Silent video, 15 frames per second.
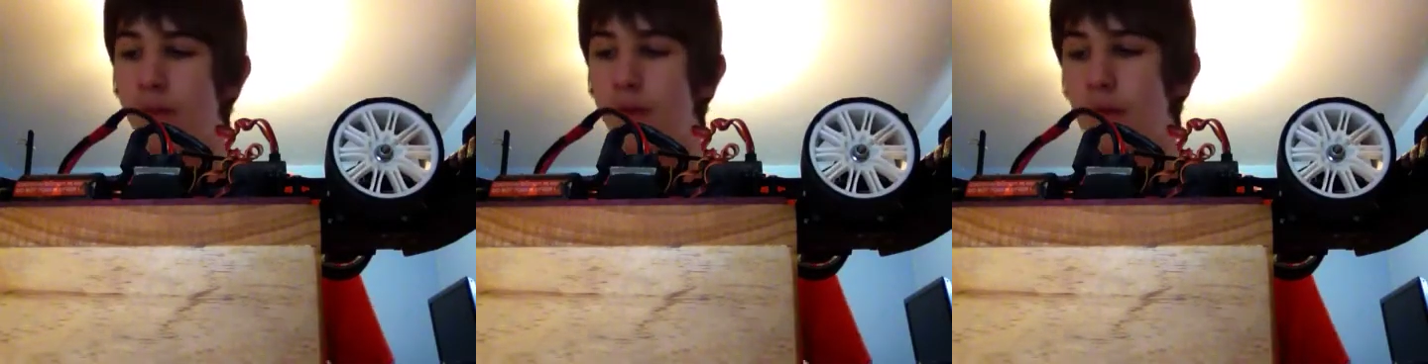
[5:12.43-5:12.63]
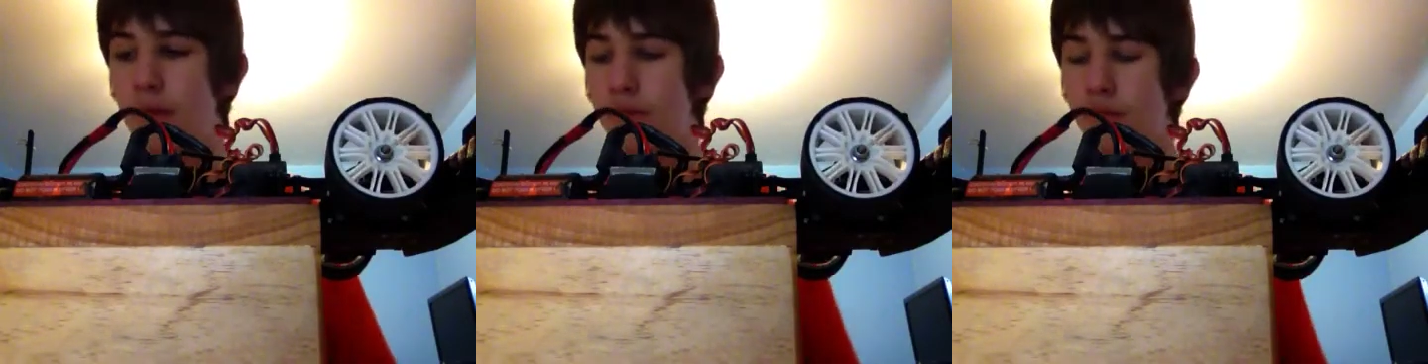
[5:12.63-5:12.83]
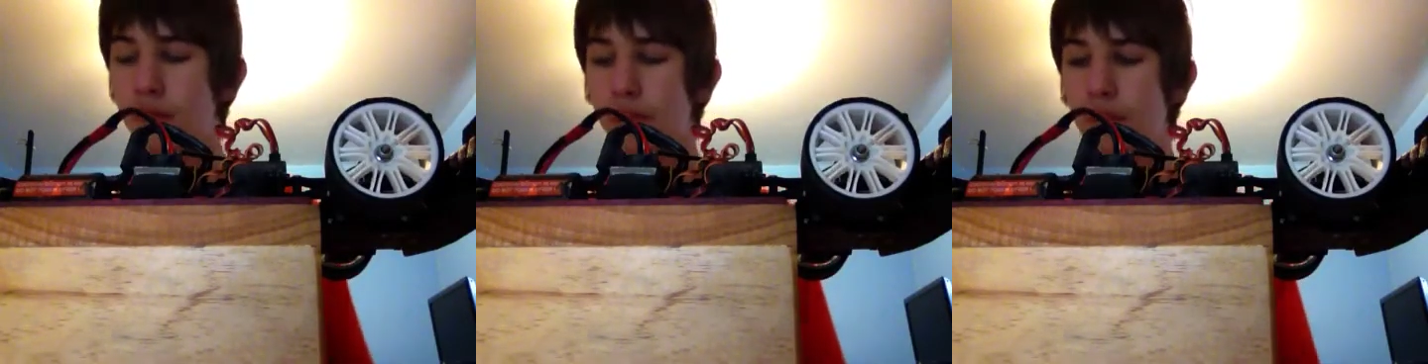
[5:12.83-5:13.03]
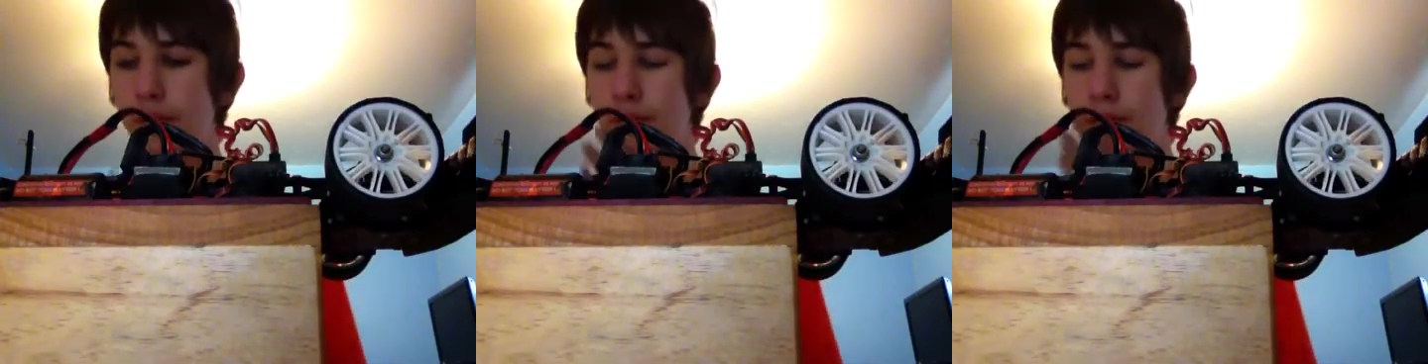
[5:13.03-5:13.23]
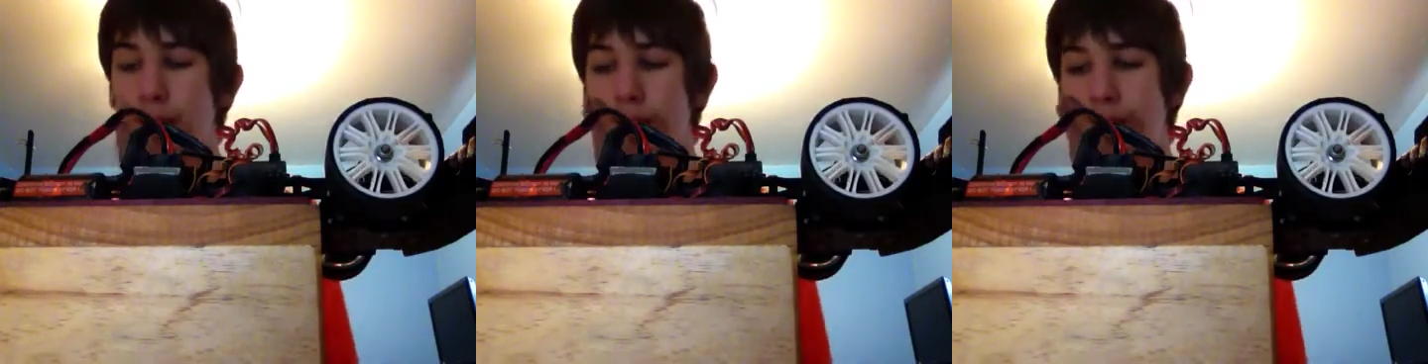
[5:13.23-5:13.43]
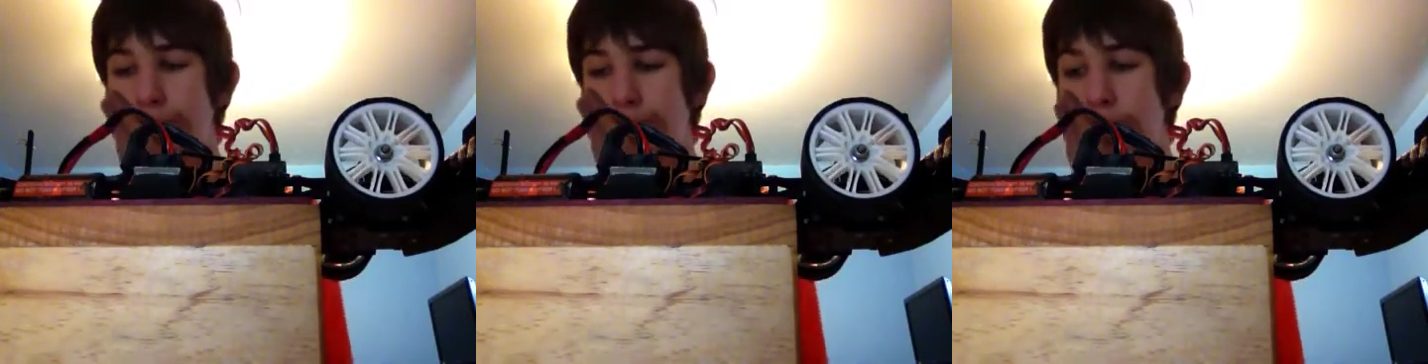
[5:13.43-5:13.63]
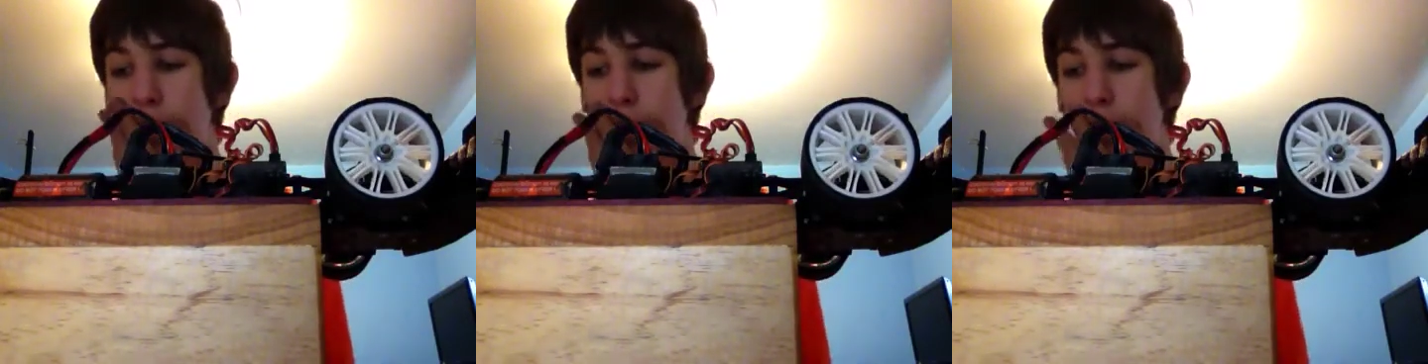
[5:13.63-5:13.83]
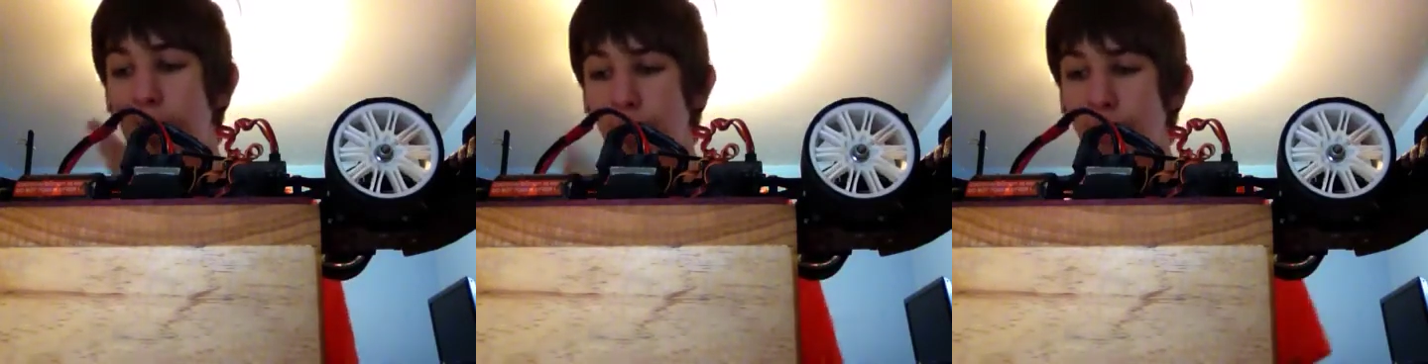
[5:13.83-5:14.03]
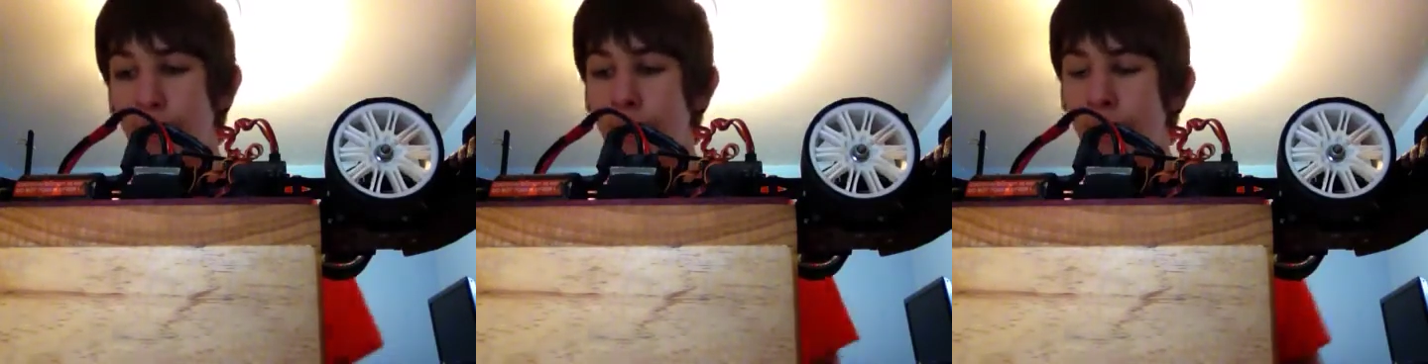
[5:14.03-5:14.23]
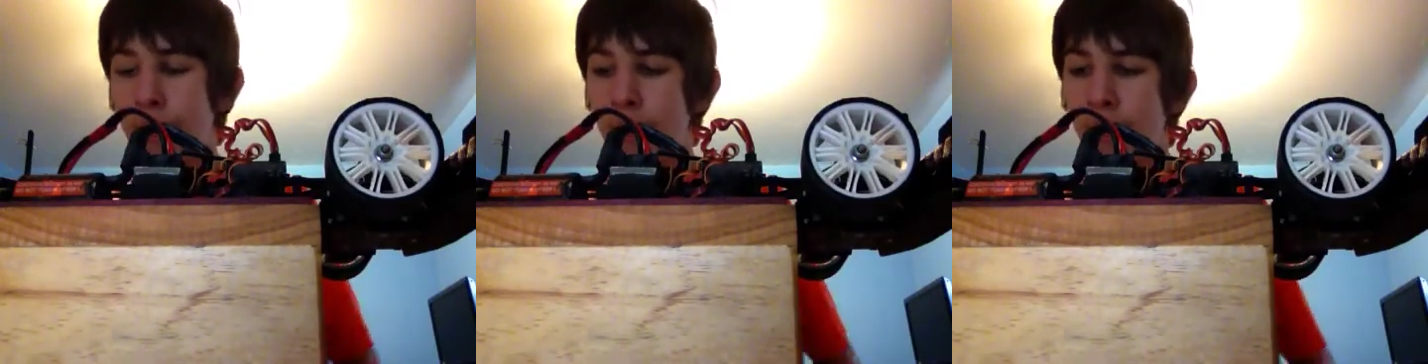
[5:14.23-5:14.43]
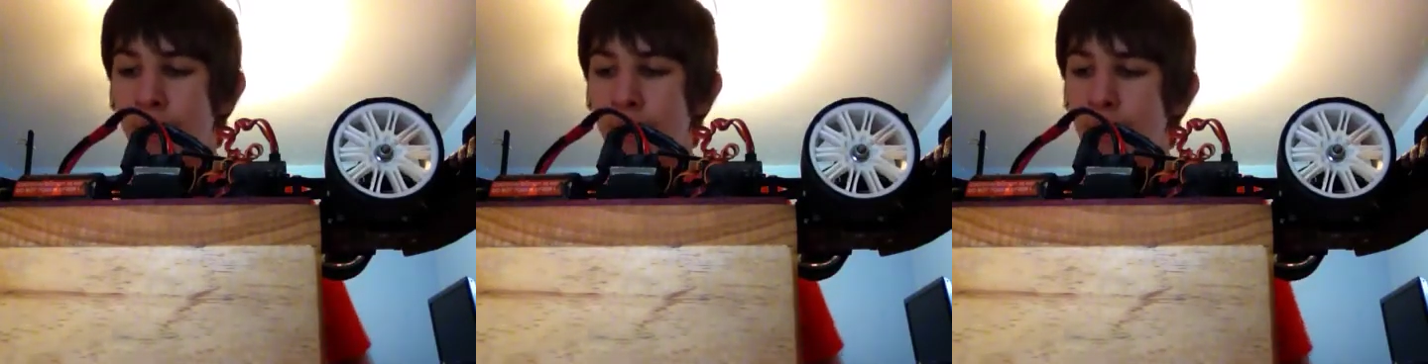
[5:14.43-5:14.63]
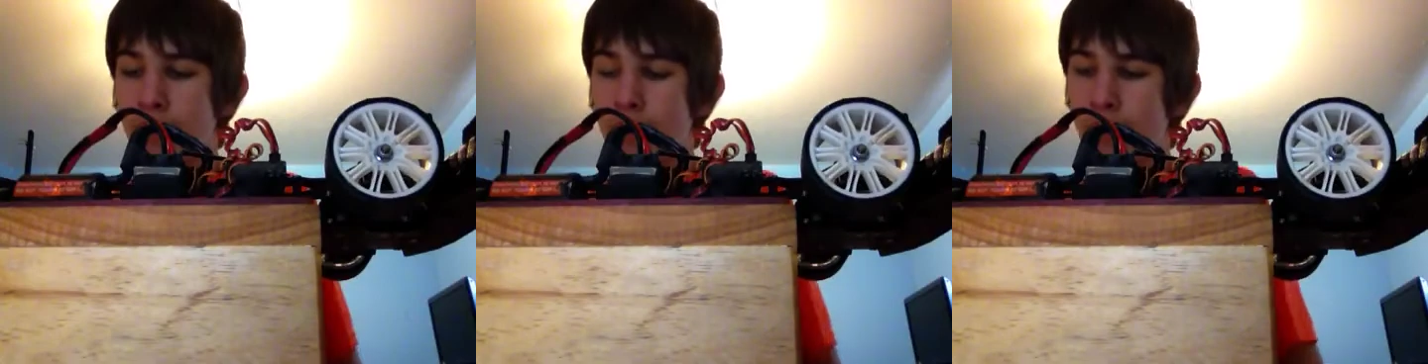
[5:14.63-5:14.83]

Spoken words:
I'm running about probably, I